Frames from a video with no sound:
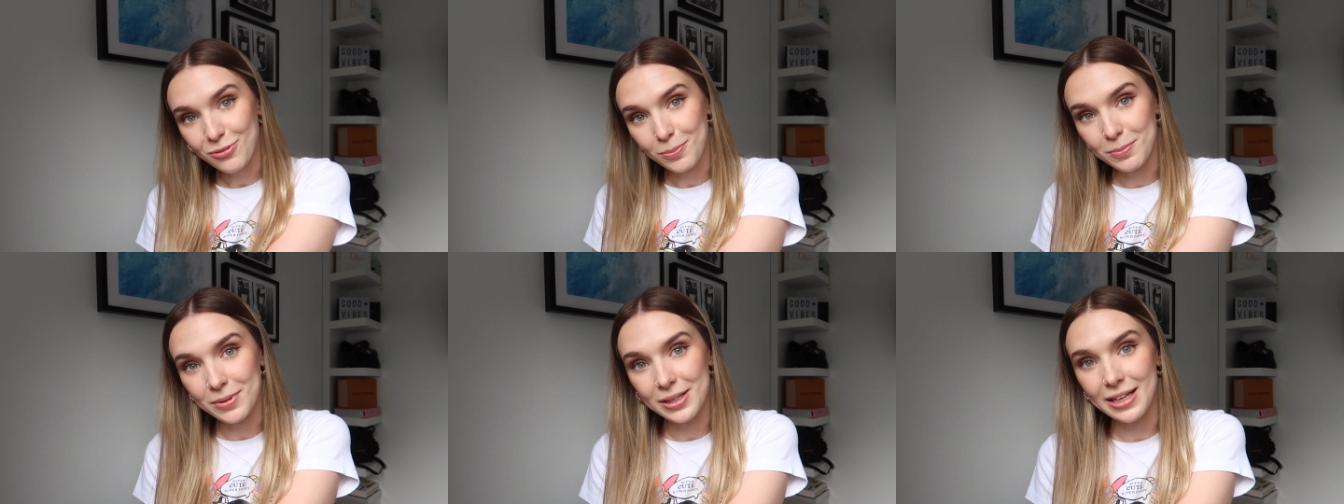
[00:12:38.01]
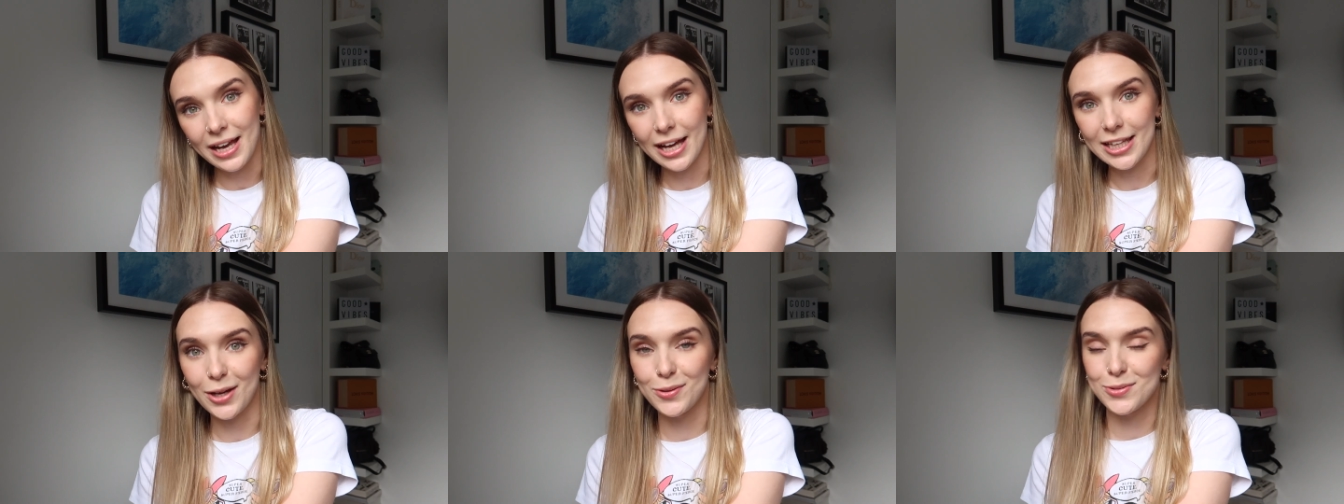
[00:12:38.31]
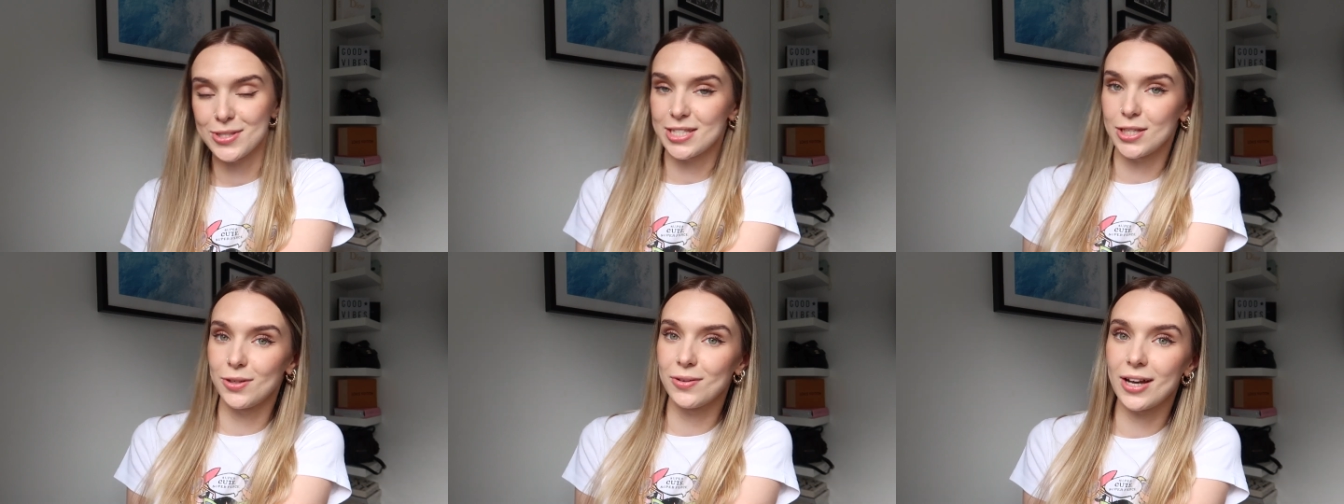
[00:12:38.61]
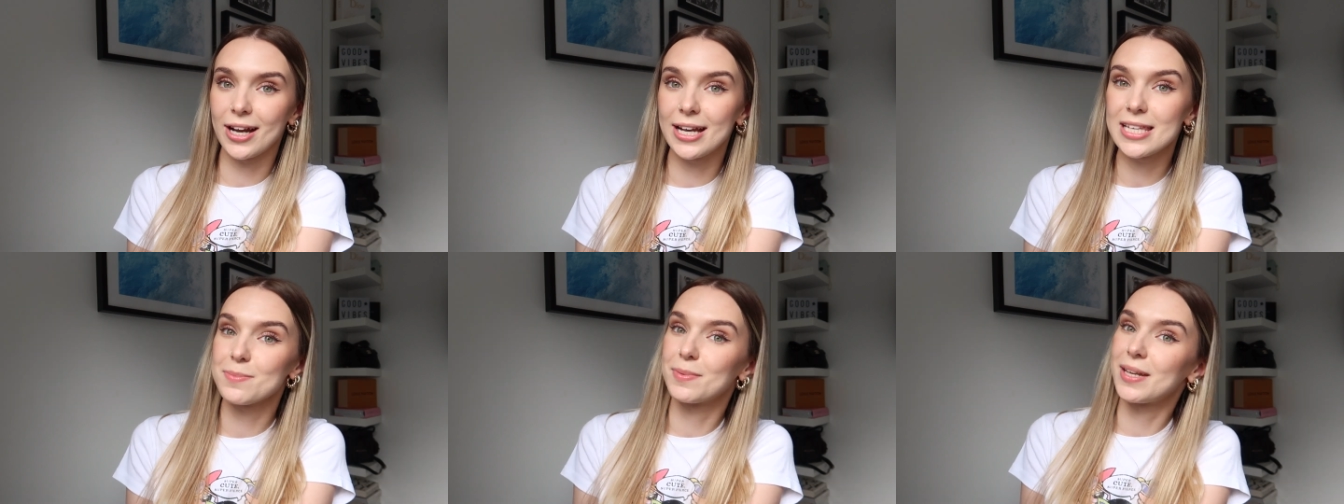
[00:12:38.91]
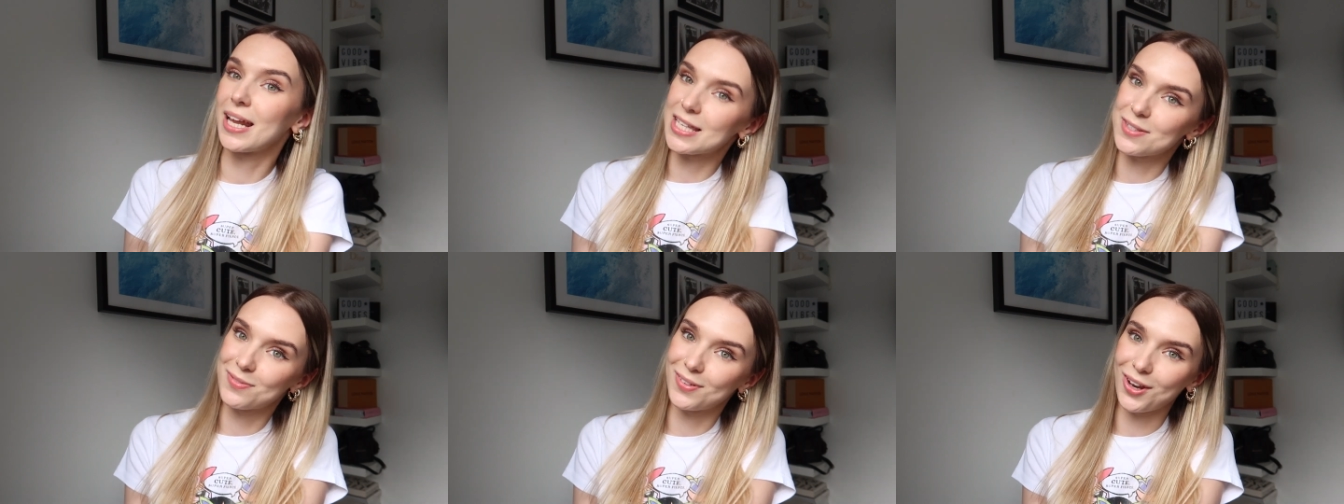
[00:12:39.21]
from me, and I will see you guys in my
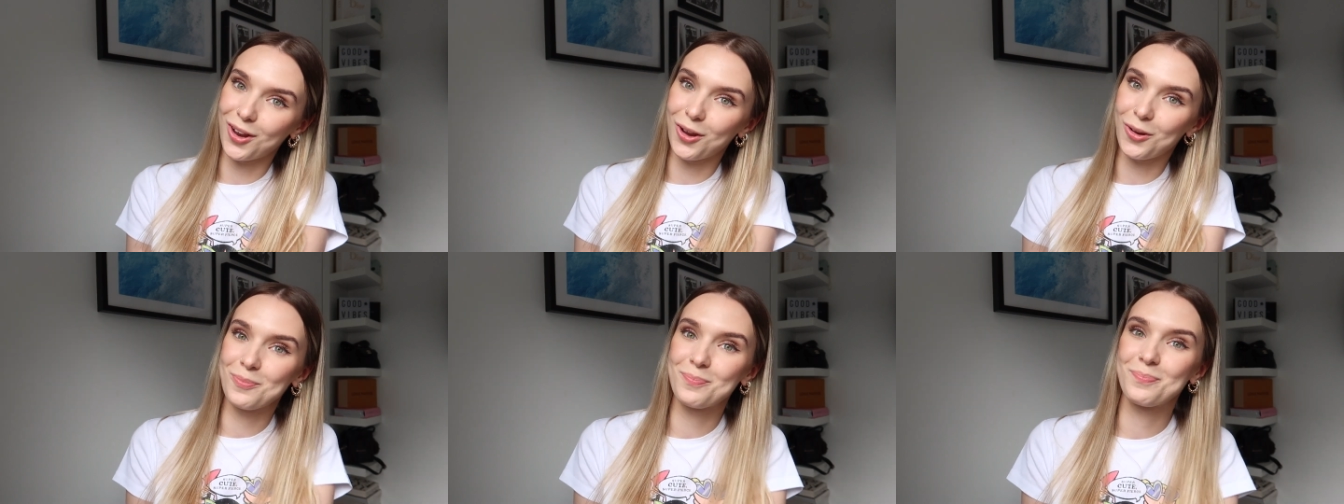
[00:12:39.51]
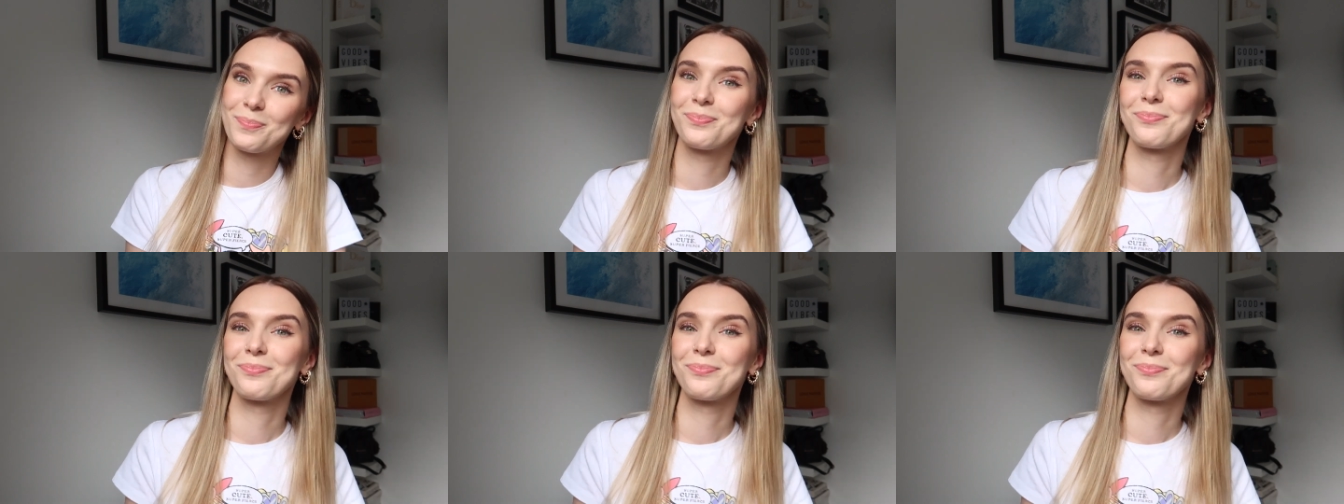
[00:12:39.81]
next video.